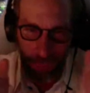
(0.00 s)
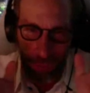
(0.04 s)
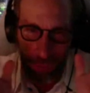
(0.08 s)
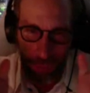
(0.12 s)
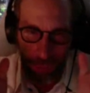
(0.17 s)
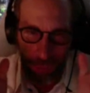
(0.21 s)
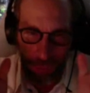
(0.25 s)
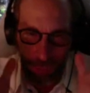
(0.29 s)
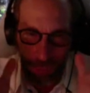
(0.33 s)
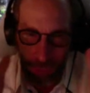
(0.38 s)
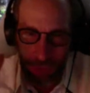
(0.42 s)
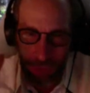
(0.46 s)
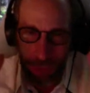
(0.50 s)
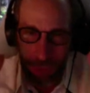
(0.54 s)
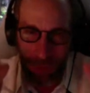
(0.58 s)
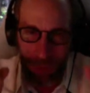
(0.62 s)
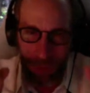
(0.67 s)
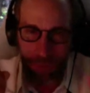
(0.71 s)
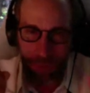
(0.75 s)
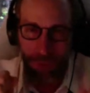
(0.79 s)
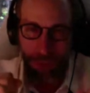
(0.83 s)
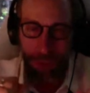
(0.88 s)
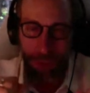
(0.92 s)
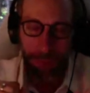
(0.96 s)
in a three
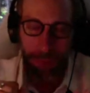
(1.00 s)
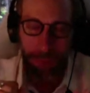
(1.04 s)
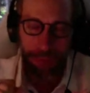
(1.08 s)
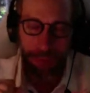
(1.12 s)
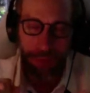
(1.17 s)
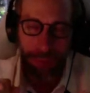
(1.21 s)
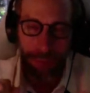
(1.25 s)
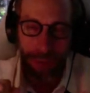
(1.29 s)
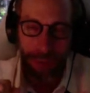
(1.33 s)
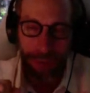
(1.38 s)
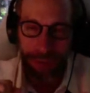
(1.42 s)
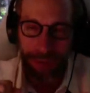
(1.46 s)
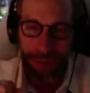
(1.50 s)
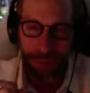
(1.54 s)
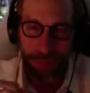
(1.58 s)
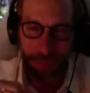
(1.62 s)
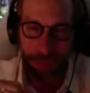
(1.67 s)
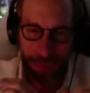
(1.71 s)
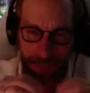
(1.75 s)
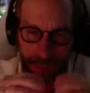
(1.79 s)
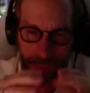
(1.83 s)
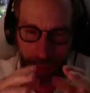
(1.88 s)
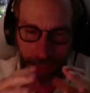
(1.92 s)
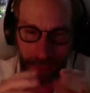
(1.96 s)
dimensional perspective,
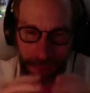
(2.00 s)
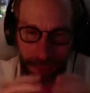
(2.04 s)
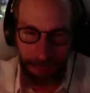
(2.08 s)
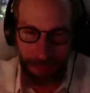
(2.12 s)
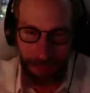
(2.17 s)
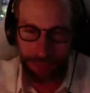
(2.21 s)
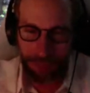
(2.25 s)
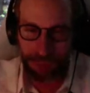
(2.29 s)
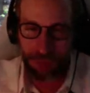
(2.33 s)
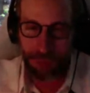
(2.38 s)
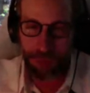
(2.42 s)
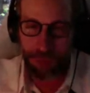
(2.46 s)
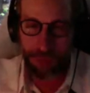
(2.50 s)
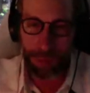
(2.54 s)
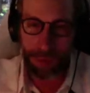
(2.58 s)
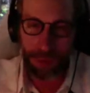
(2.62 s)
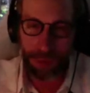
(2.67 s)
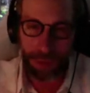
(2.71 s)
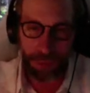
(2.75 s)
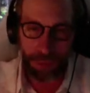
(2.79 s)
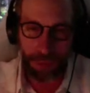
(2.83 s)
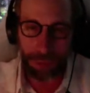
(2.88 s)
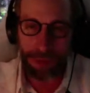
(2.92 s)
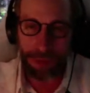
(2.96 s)
but you can picture them in
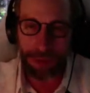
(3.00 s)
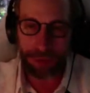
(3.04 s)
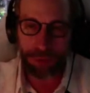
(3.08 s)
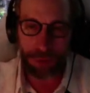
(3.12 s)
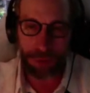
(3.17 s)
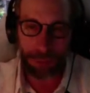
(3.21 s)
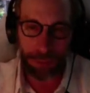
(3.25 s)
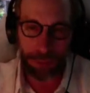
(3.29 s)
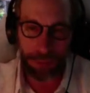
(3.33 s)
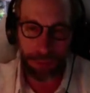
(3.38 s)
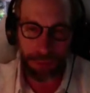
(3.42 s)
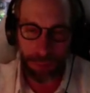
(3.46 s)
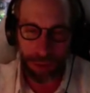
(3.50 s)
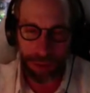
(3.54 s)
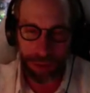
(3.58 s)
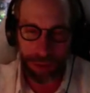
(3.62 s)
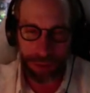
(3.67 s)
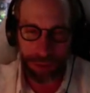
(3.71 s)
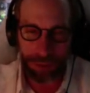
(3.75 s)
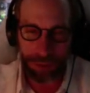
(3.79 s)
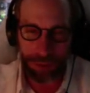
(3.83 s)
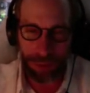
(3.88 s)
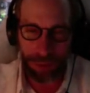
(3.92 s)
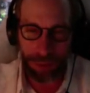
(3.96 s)
a two dimensional
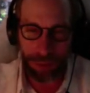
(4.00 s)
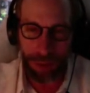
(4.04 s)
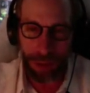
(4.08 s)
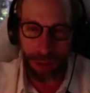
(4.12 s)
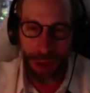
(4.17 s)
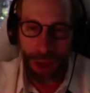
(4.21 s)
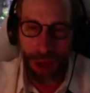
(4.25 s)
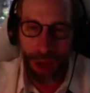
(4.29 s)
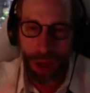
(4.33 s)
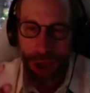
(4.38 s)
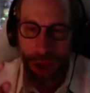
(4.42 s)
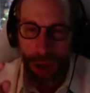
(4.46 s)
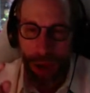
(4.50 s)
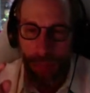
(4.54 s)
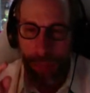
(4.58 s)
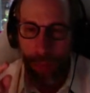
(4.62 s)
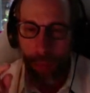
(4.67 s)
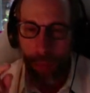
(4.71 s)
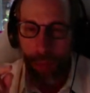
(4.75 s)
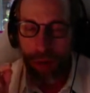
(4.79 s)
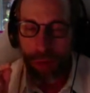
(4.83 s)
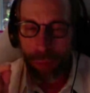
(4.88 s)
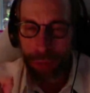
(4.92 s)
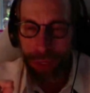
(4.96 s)
perspective here.
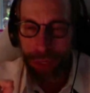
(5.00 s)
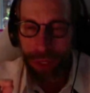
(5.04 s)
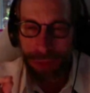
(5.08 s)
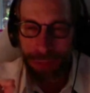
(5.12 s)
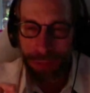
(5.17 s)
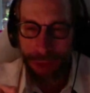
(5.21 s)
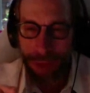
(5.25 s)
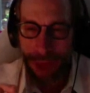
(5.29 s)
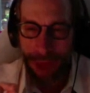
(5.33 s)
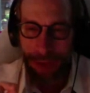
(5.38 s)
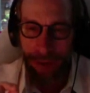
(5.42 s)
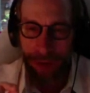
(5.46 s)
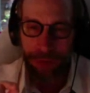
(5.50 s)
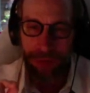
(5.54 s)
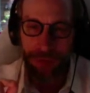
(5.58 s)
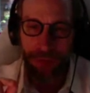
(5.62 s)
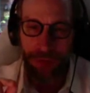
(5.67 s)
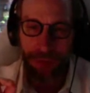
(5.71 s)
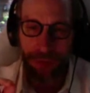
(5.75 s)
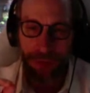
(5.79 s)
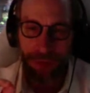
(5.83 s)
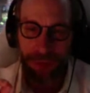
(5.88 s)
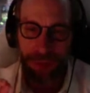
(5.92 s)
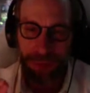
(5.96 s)
But what really matters
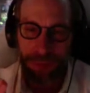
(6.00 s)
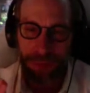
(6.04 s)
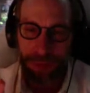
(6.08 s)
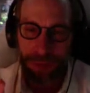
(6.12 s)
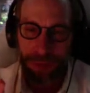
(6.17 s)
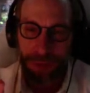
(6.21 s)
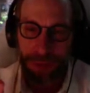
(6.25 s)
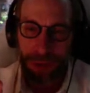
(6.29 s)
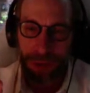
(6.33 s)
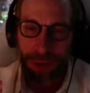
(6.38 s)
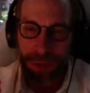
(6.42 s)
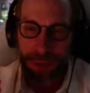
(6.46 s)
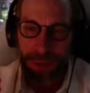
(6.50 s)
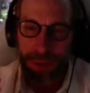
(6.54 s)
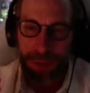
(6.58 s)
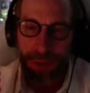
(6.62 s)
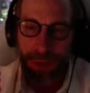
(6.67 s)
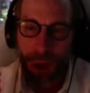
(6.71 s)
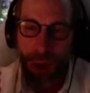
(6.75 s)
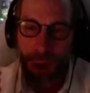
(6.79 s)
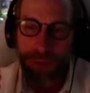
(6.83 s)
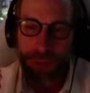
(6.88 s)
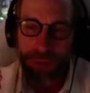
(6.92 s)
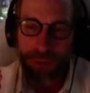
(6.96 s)
is the
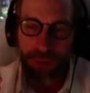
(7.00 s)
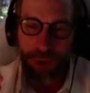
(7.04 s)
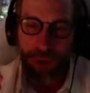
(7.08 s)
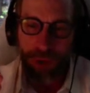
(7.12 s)
laws of